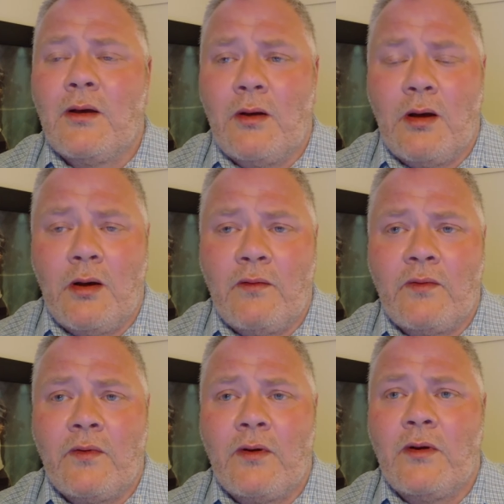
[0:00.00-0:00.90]

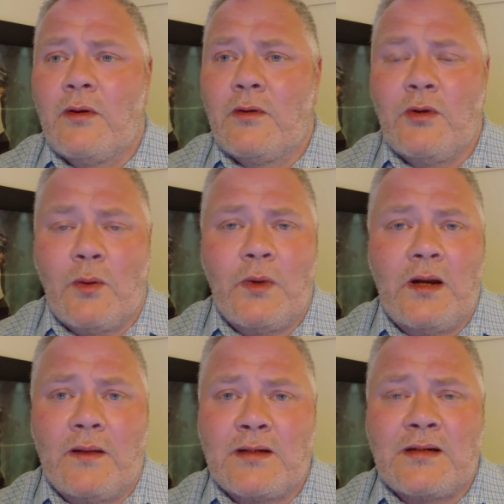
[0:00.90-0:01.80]
of not
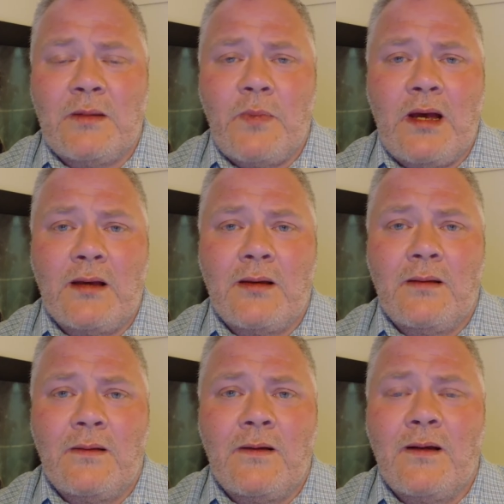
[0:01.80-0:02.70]
winning this seat back.
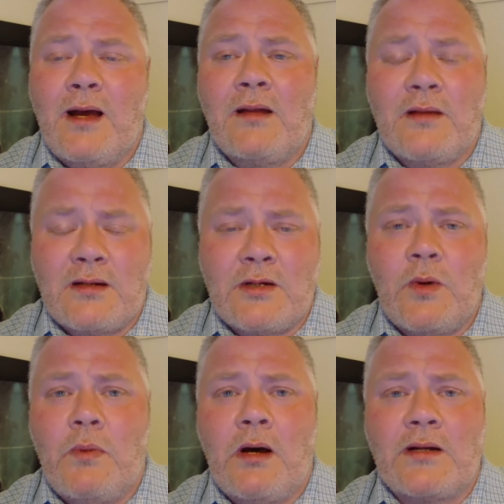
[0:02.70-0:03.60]
And this is
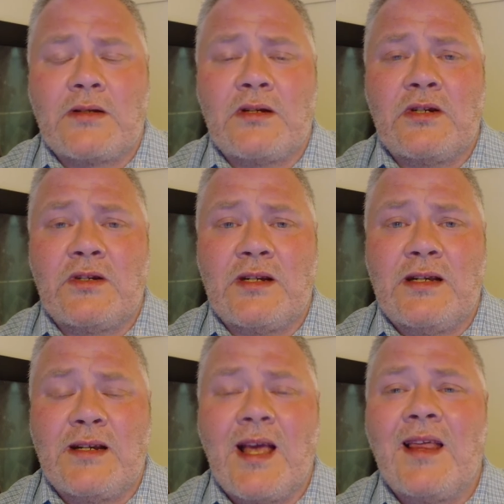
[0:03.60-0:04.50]
what politicians
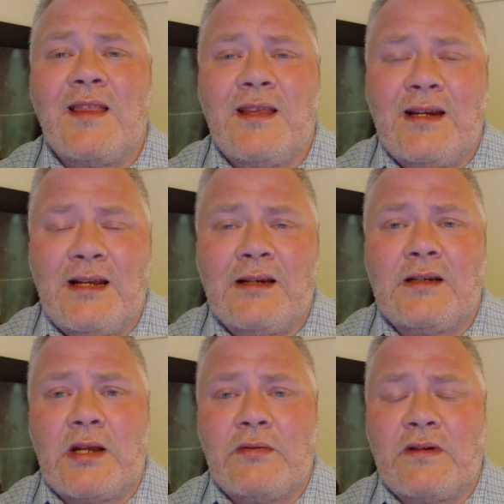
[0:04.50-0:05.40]
need. They need a
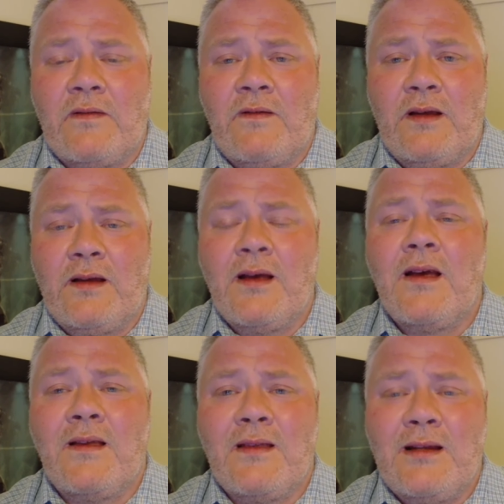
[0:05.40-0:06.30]
dose of fear.
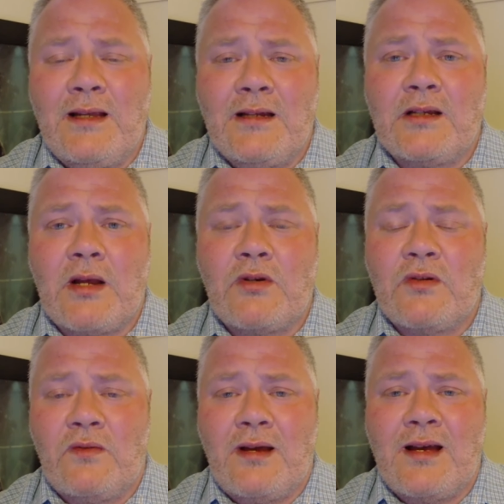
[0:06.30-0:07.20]
They need a dose
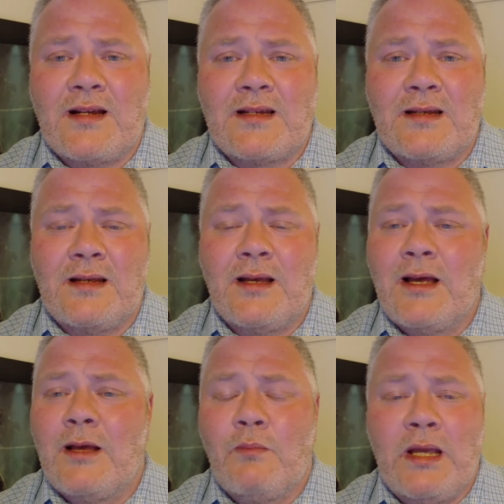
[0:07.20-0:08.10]
of reality.
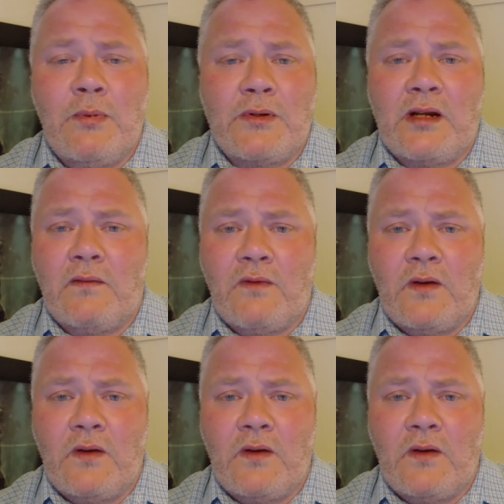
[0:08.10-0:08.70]
People didn't vote